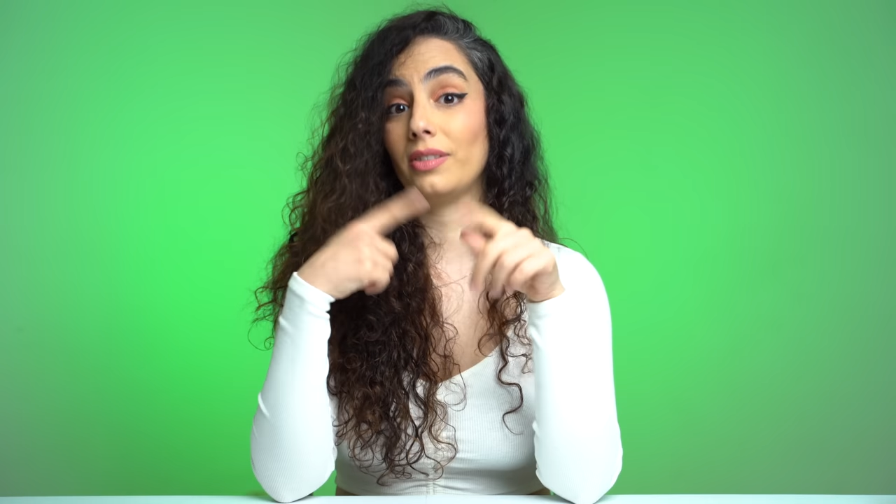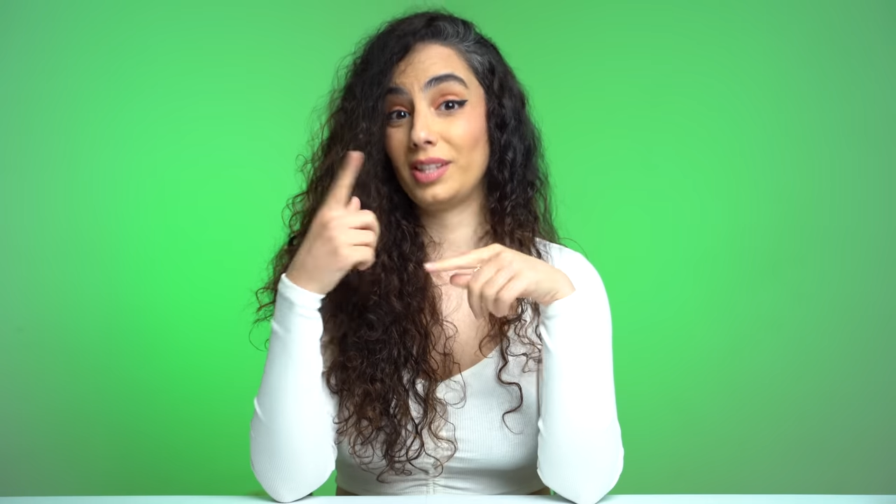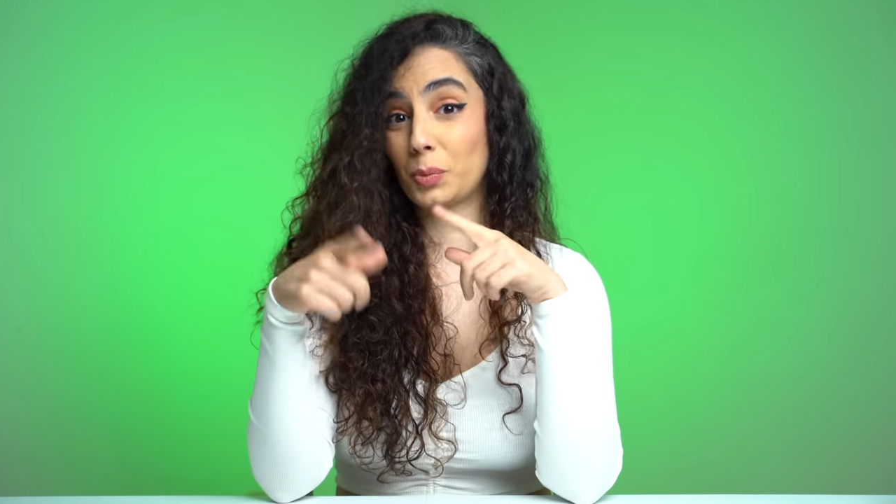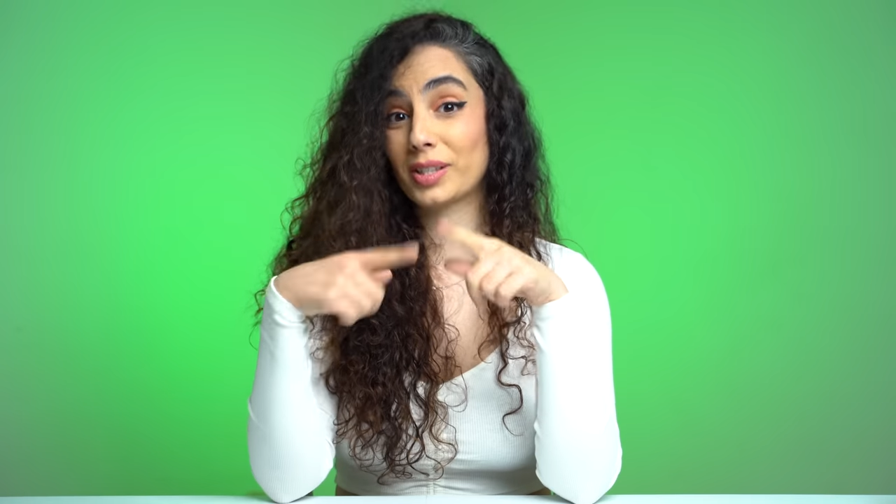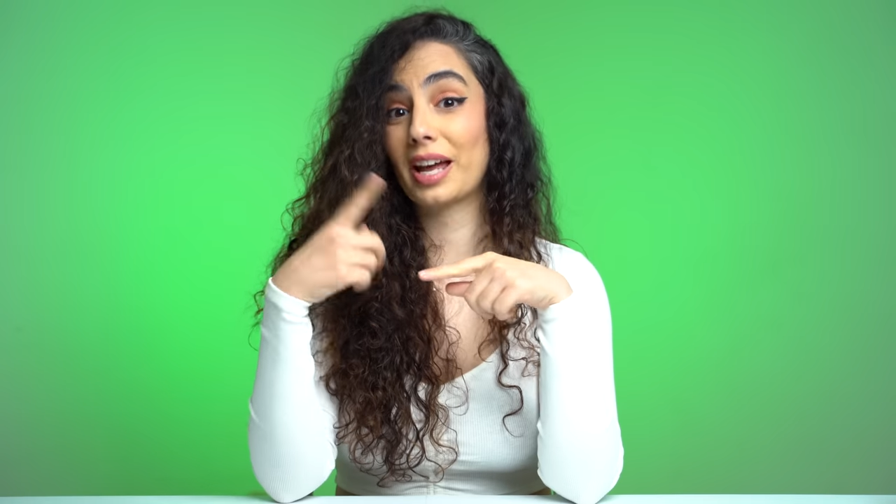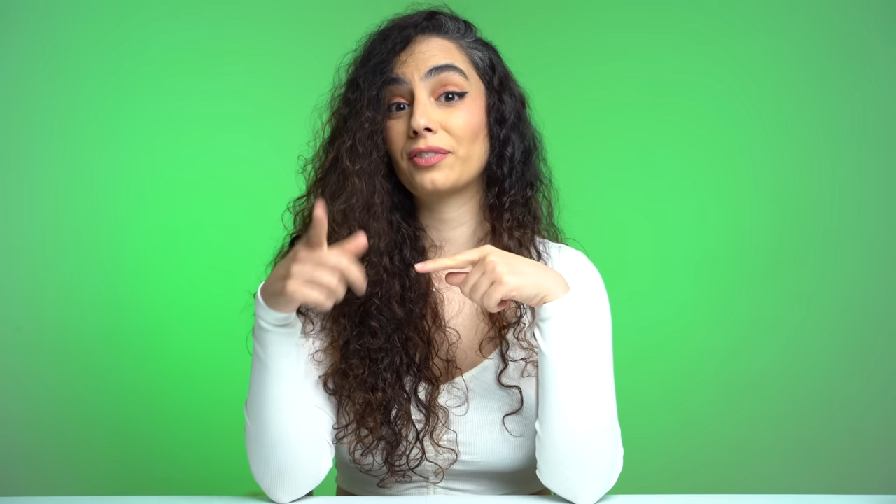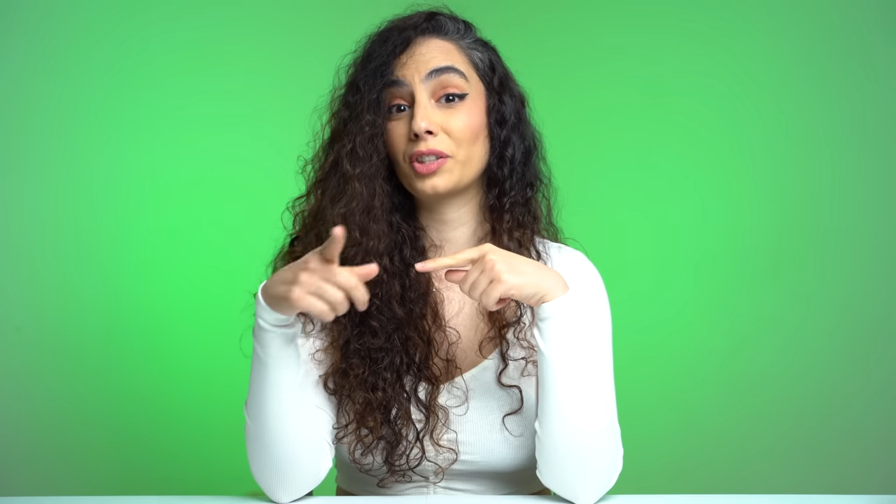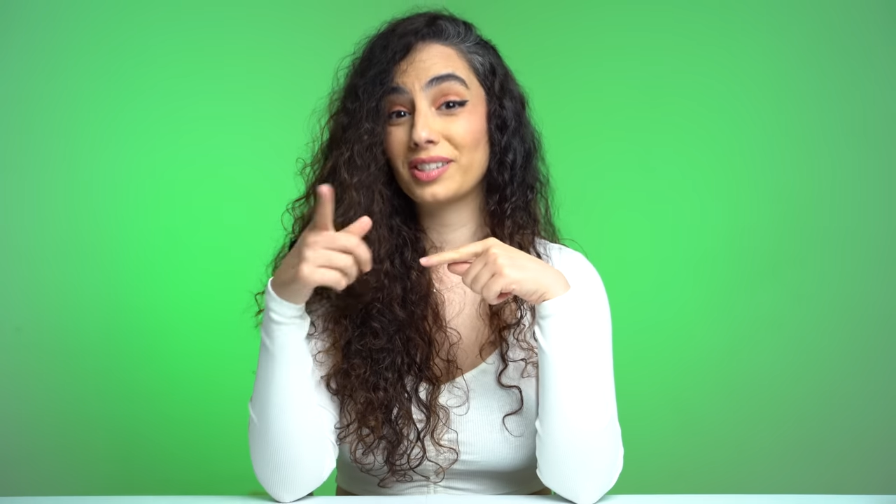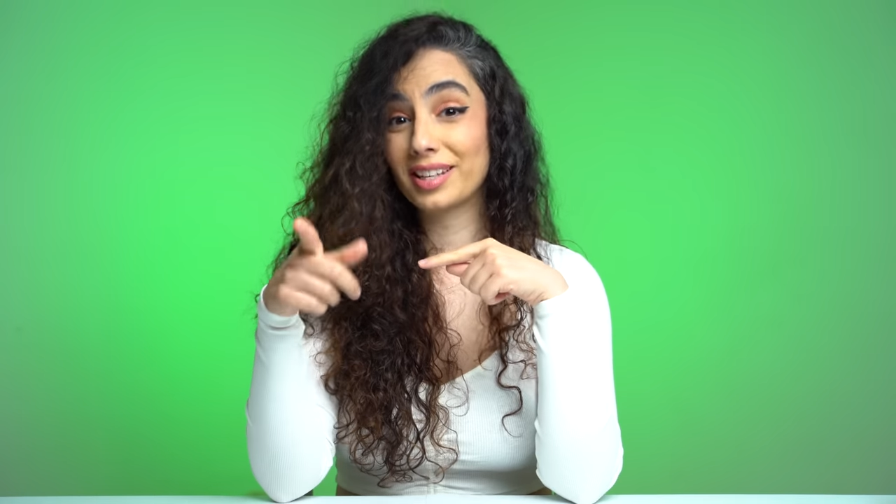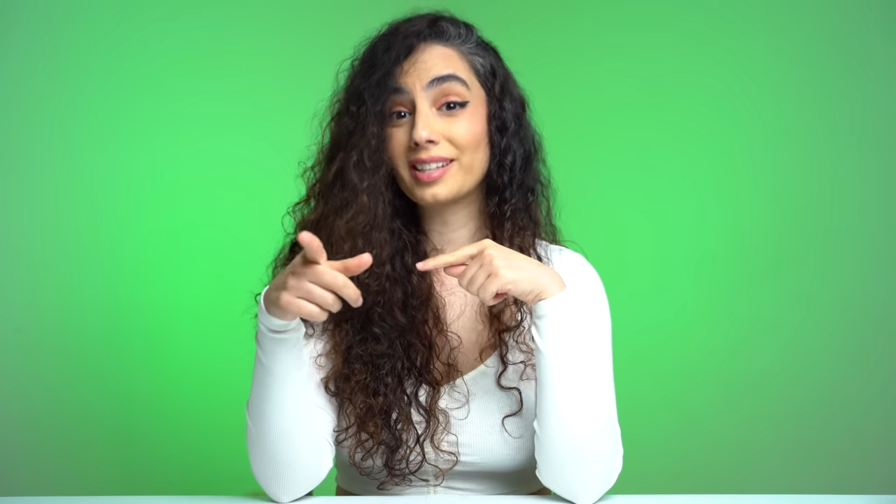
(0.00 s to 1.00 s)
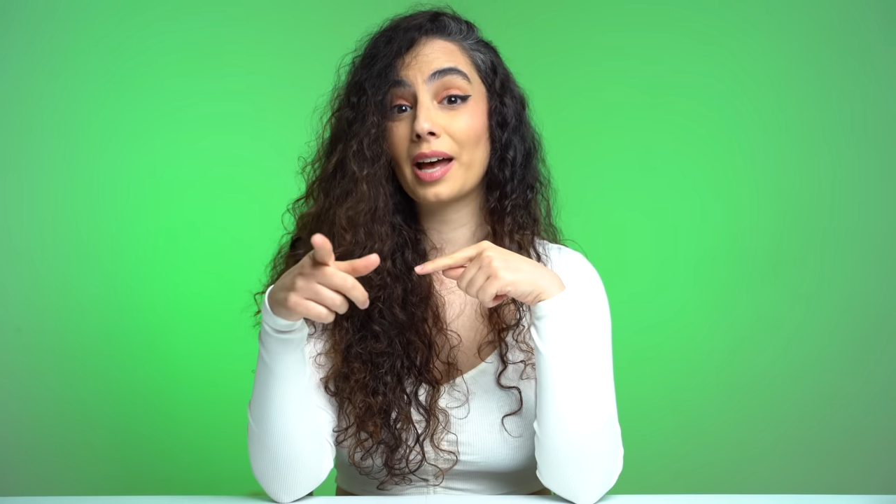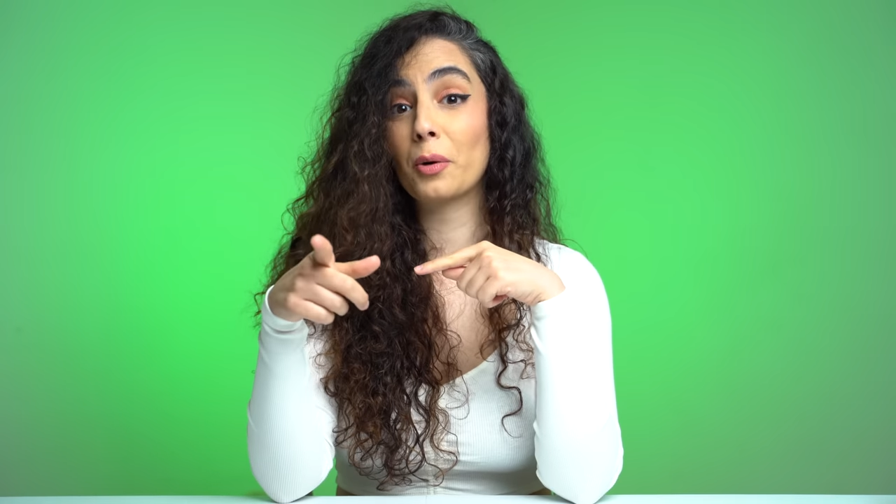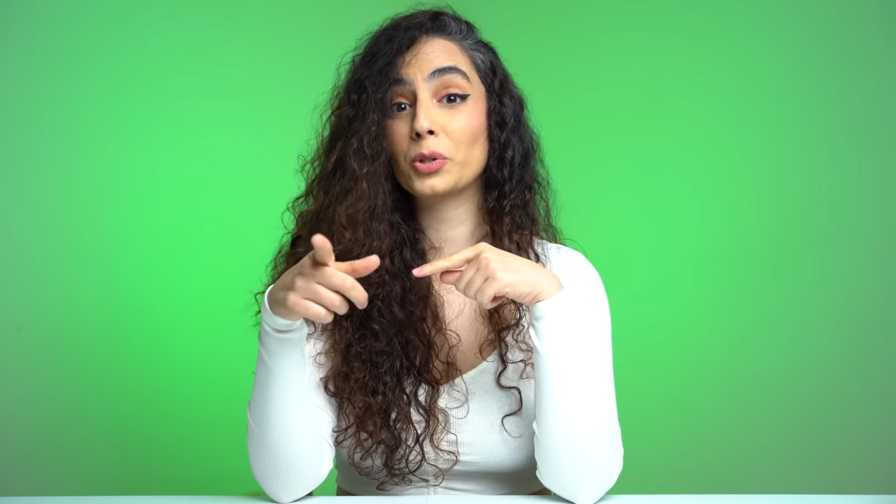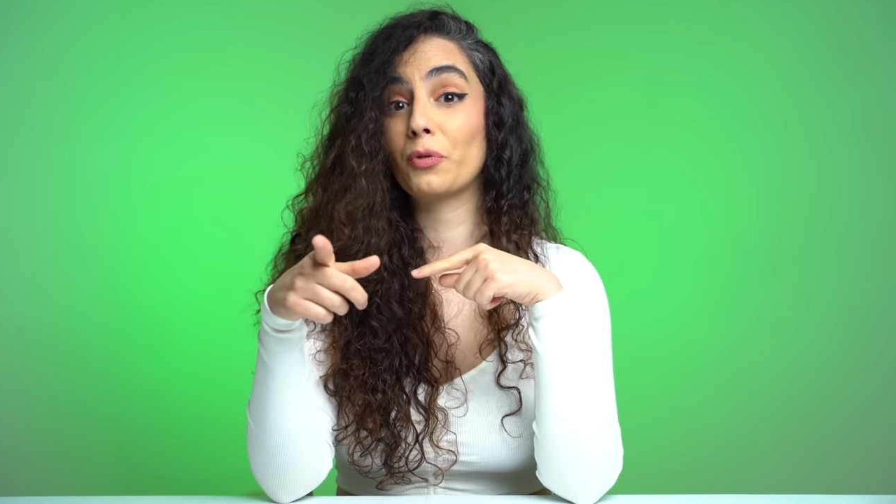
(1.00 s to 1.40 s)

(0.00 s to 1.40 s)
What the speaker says: this was after 6 hours